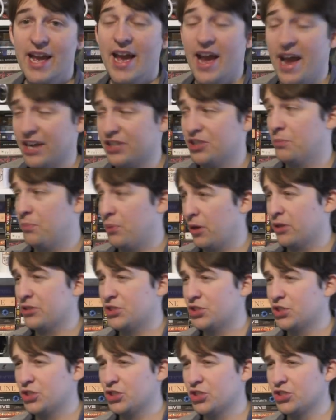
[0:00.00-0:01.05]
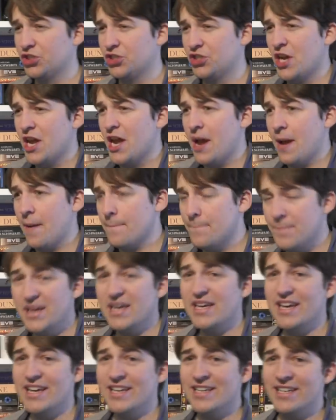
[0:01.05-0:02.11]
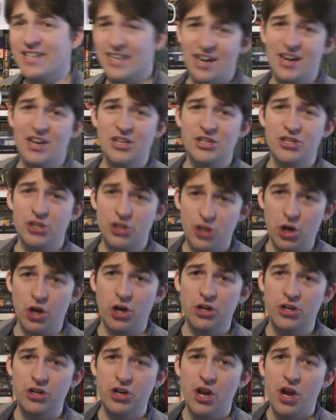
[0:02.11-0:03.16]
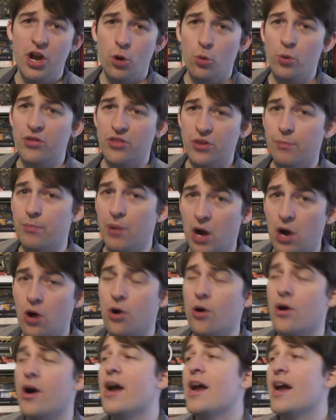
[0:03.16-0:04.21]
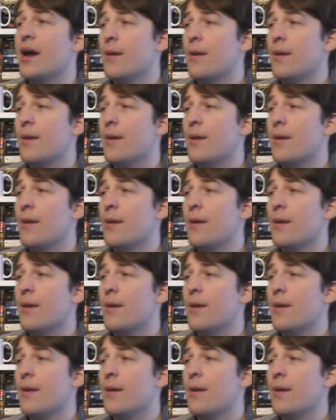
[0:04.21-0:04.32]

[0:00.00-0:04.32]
as opposed to just being kinda good with a bow